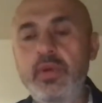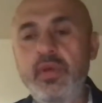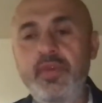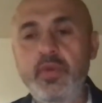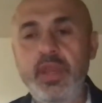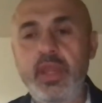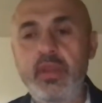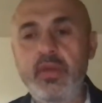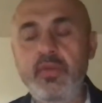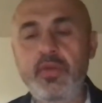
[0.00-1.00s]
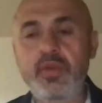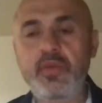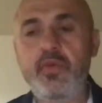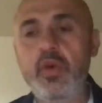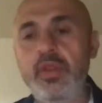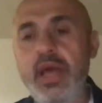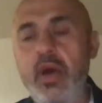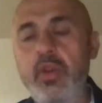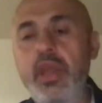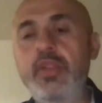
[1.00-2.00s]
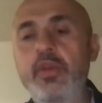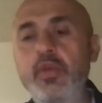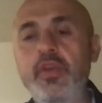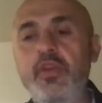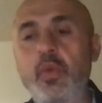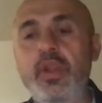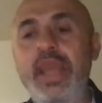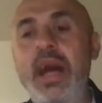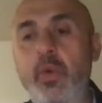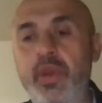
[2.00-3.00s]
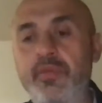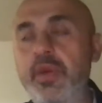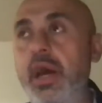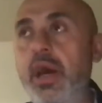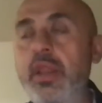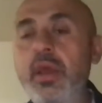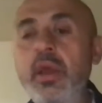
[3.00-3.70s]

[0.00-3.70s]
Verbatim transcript: if you read verses 4 down, it uses the word Yahweh for God.